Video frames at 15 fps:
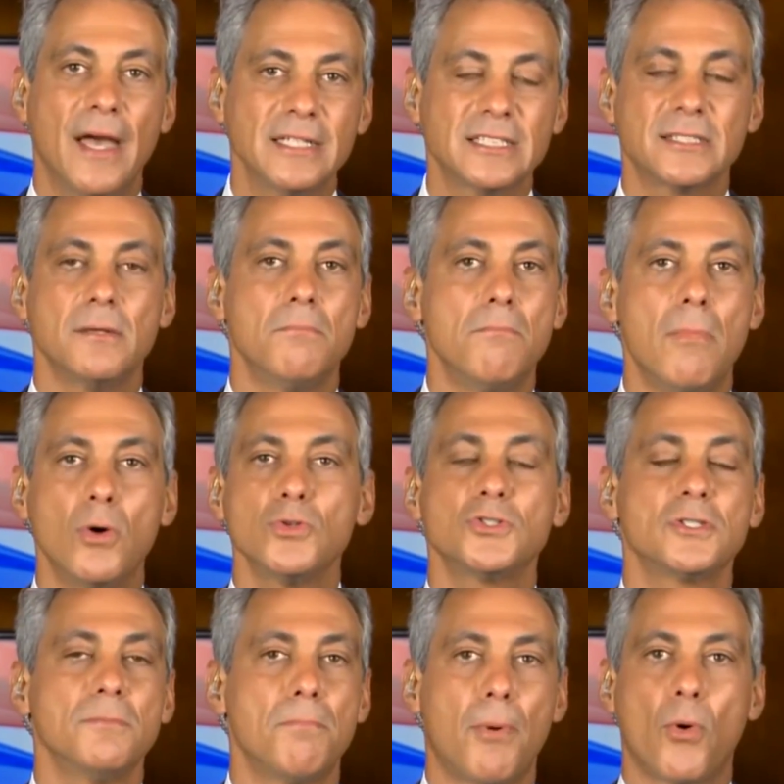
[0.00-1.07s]
That's the
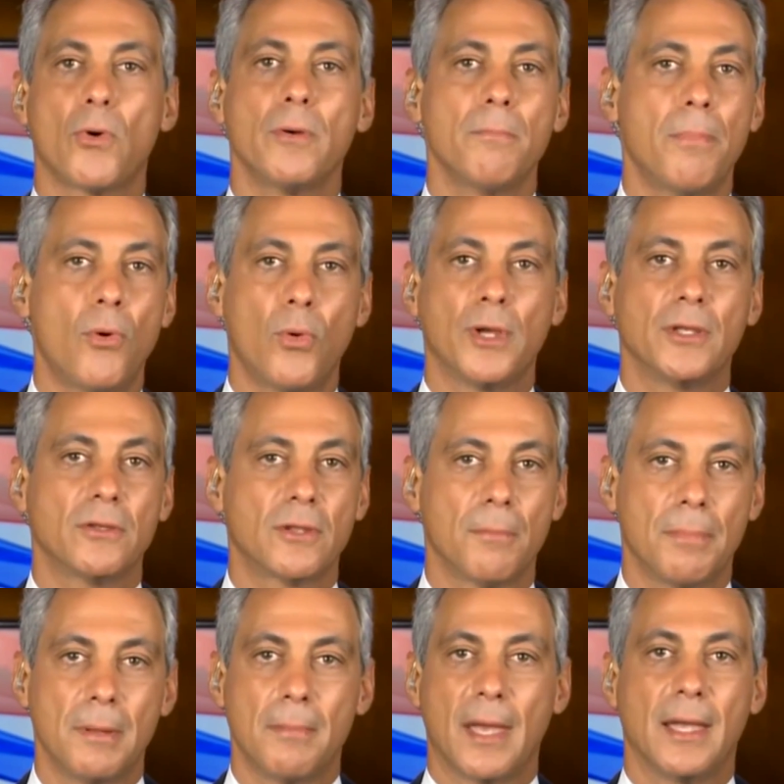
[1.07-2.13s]
most important point to be